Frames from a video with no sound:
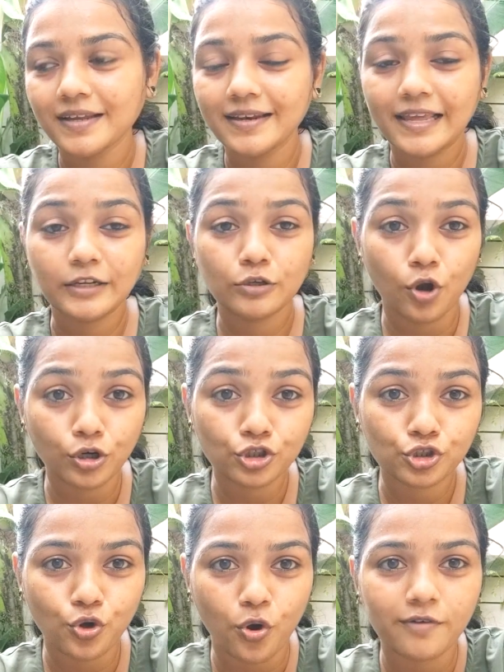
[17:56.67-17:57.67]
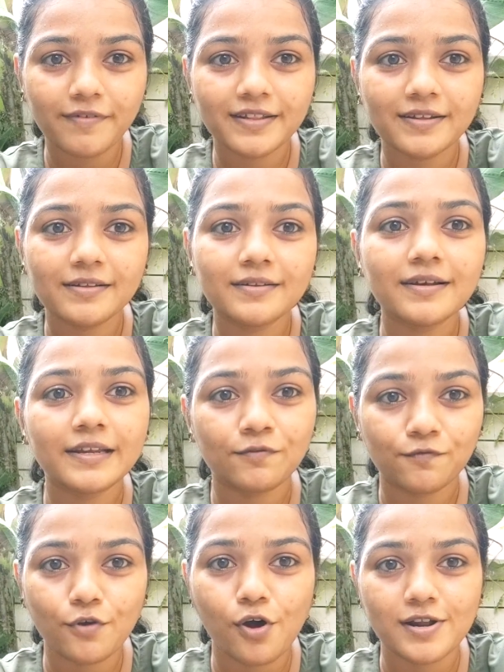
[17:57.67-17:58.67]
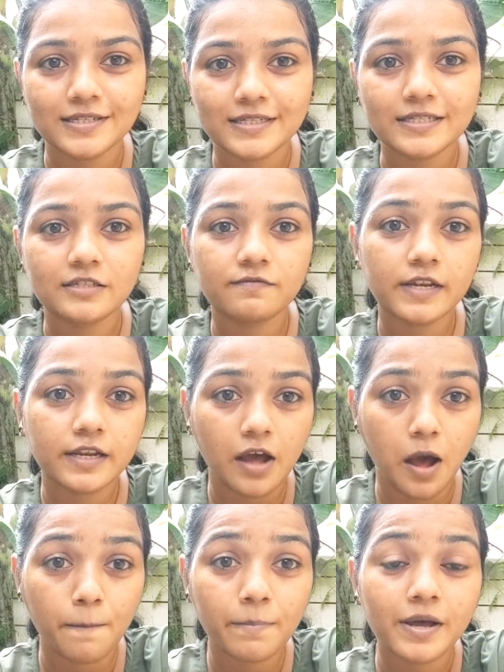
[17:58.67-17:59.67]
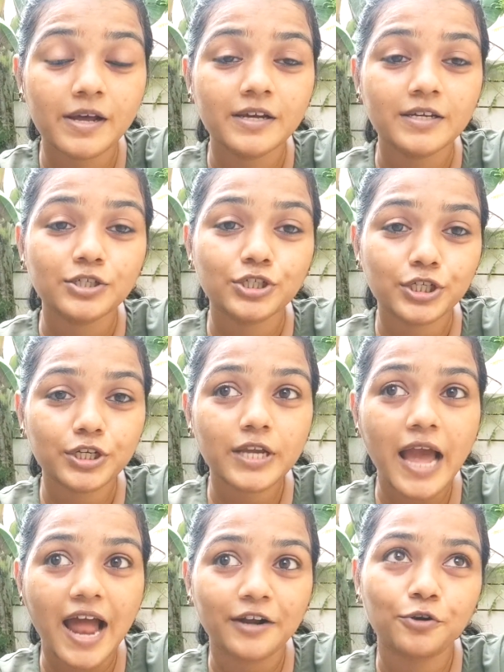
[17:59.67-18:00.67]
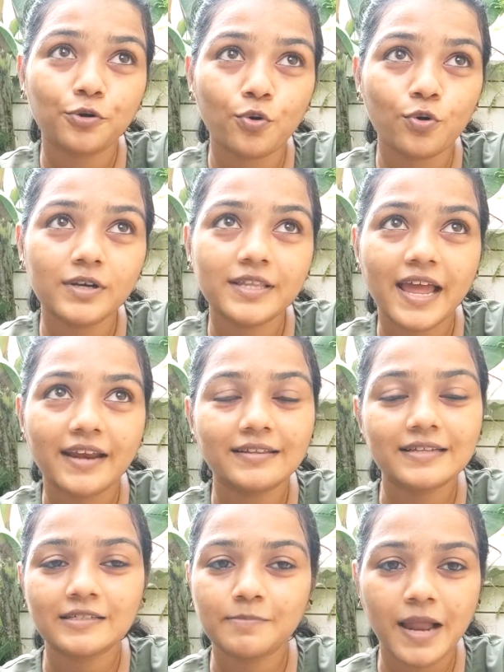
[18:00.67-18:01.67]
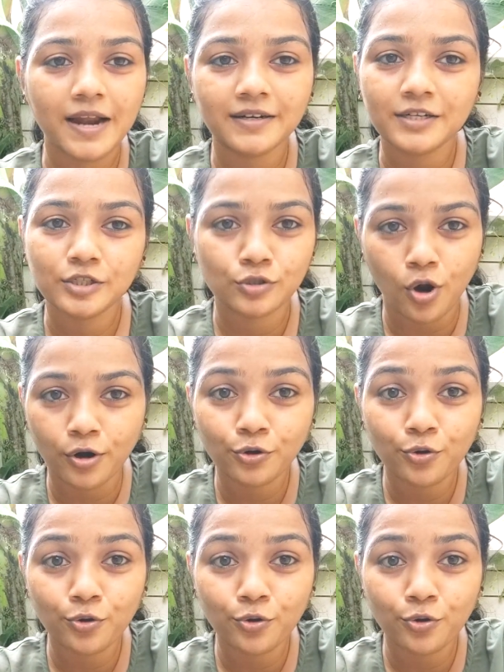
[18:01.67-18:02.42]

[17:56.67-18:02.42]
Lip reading: like not sure whether the inflorescence will come. She had told that this plant is not